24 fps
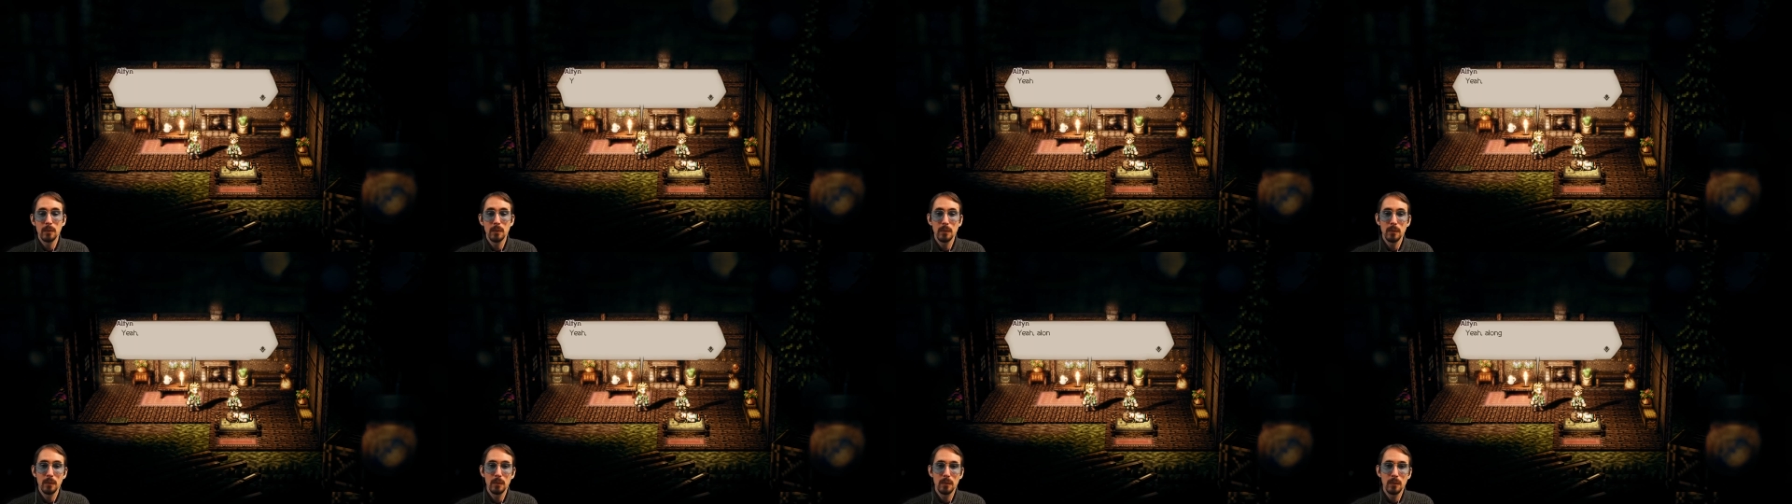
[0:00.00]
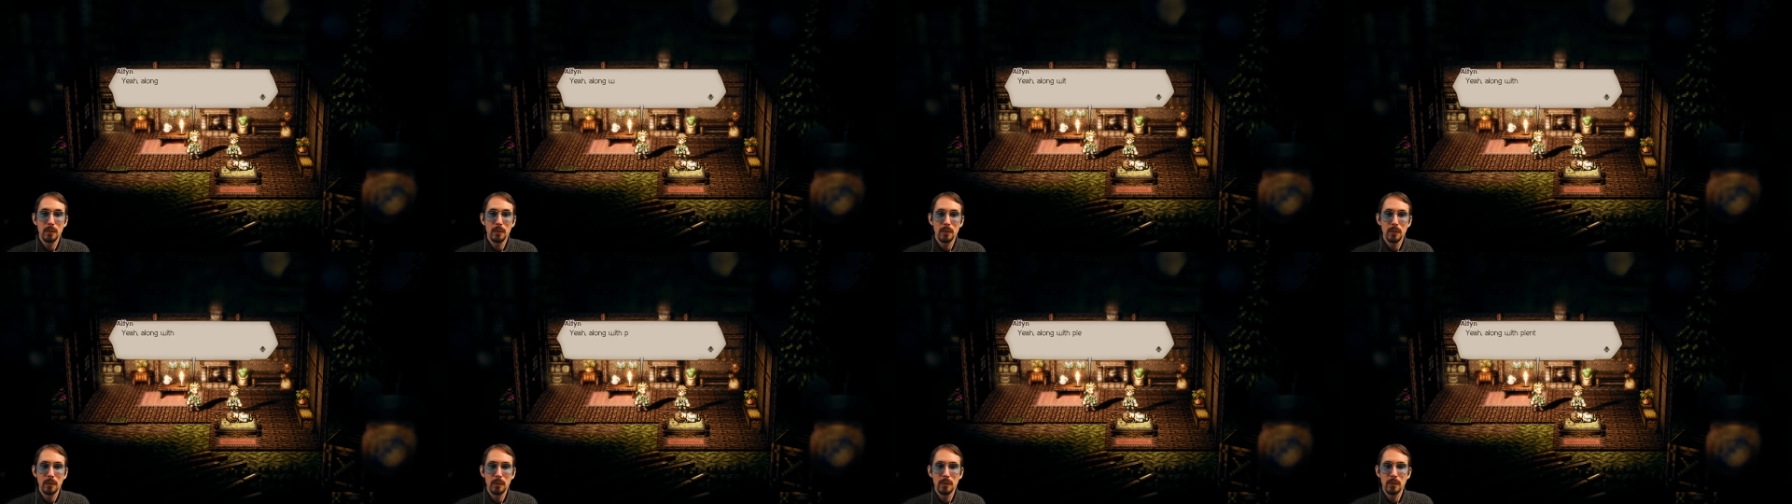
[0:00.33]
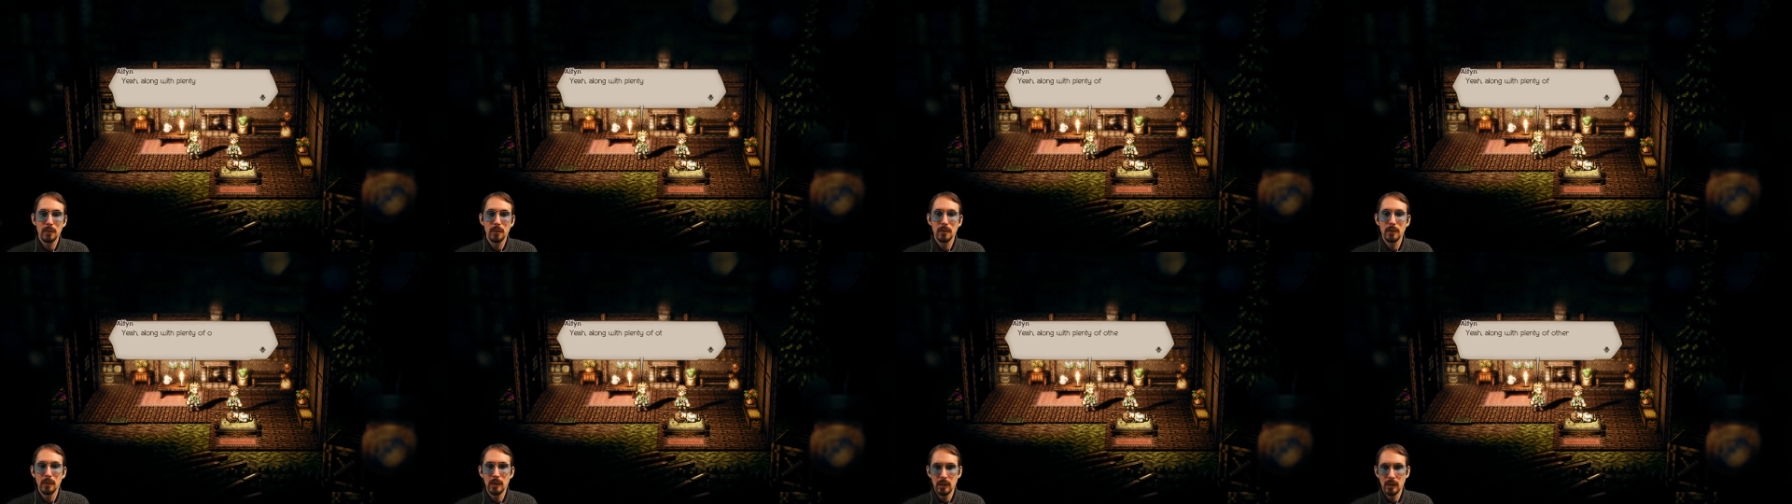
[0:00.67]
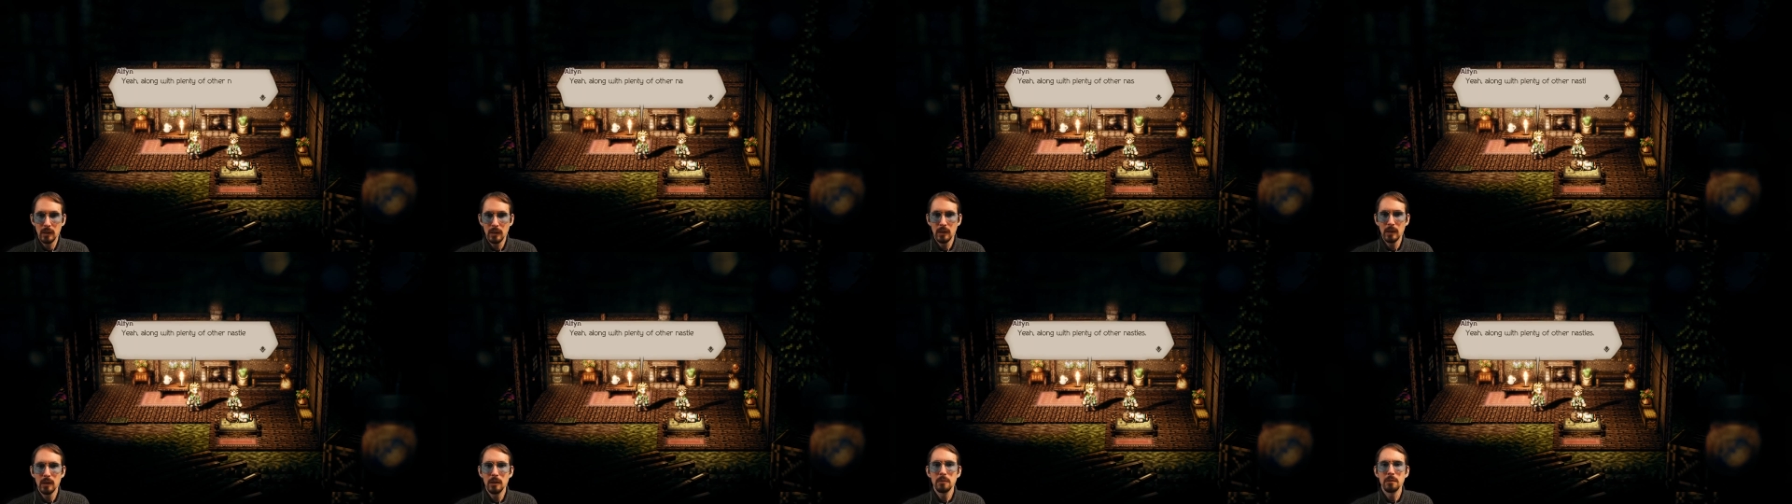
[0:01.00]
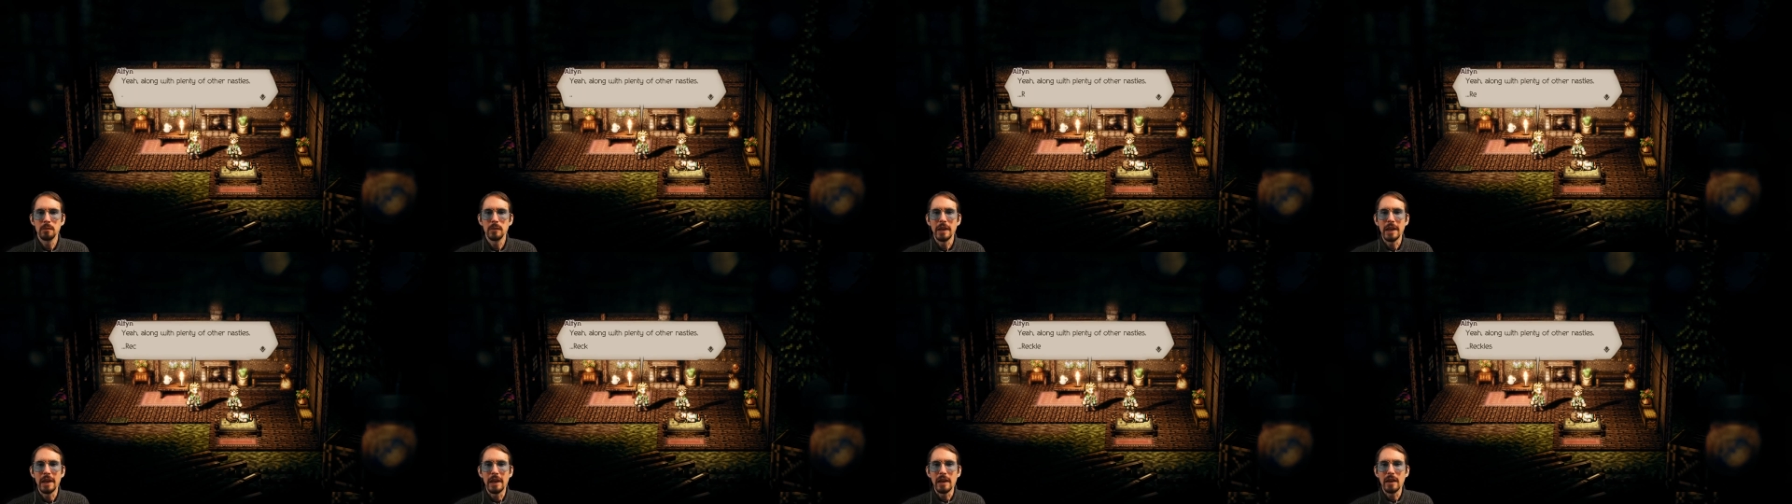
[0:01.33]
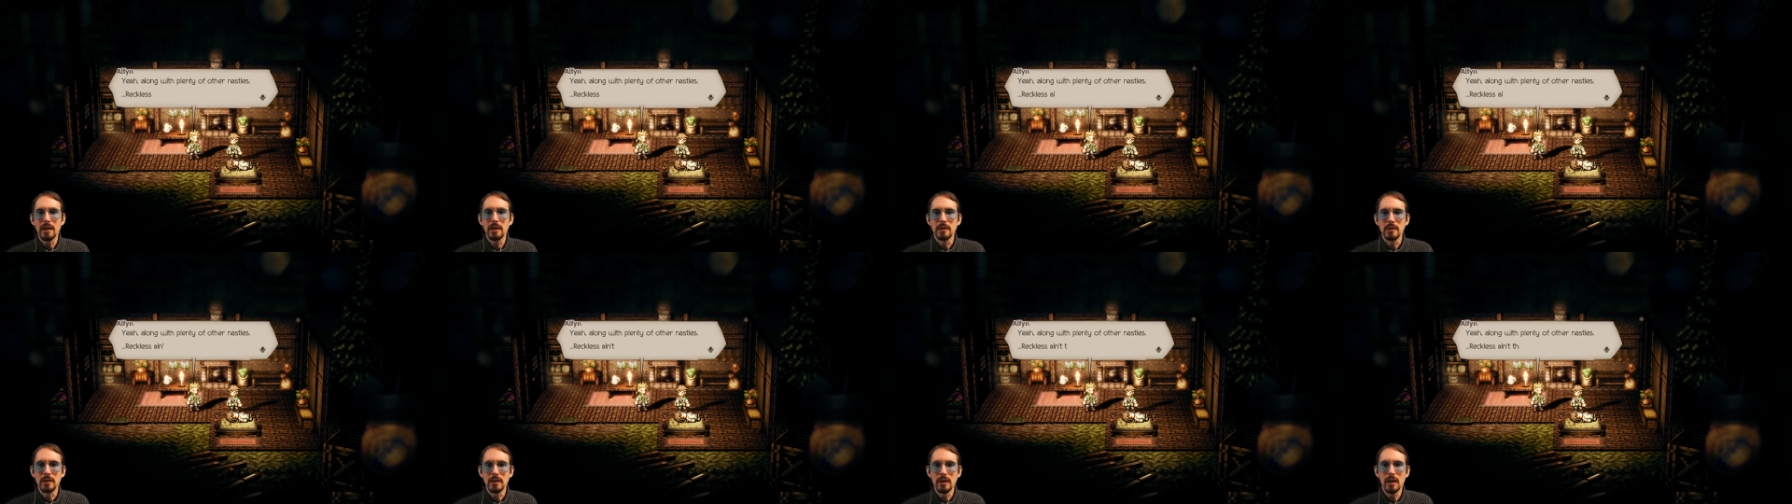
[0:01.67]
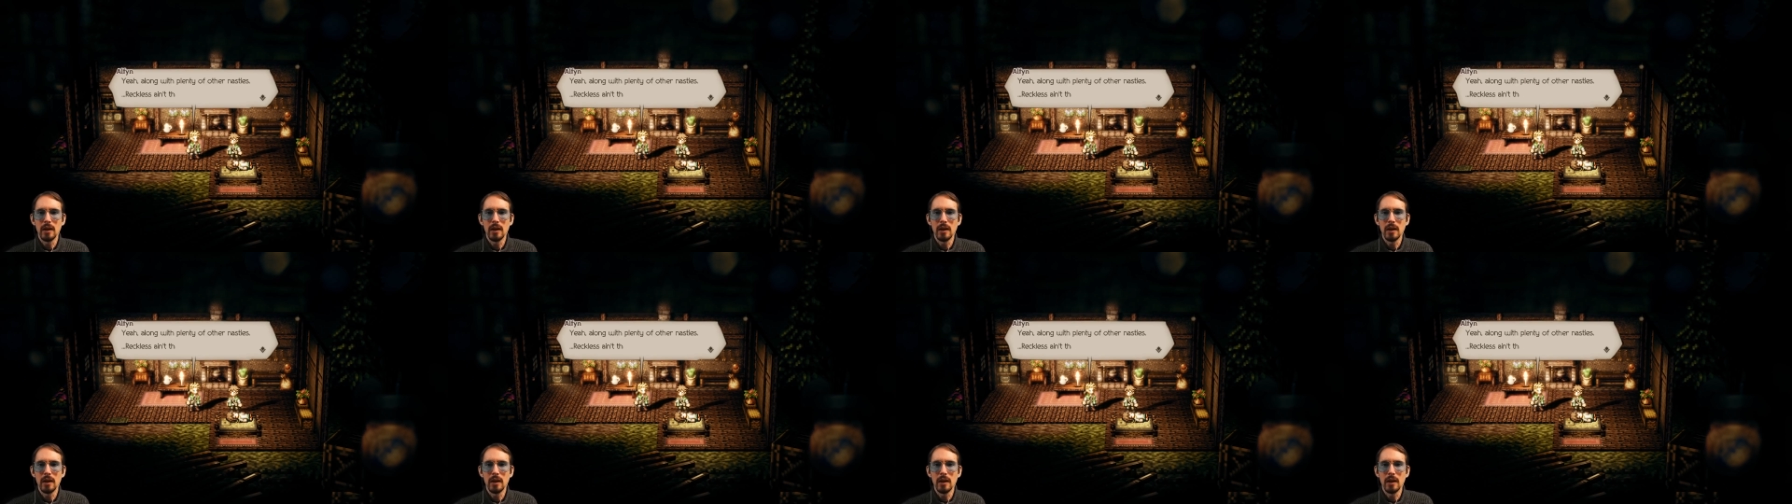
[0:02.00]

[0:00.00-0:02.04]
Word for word: Give me a break. Yeah,